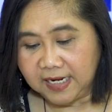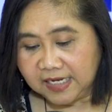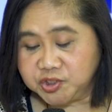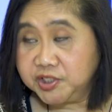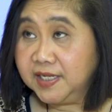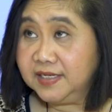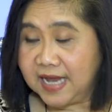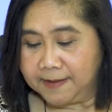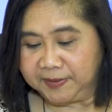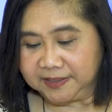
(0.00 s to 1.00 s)
The National
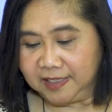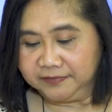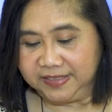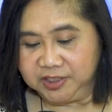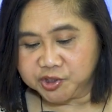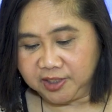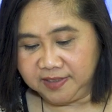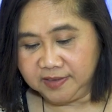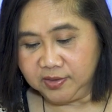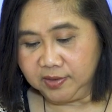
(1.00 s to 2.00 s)
Capital Region,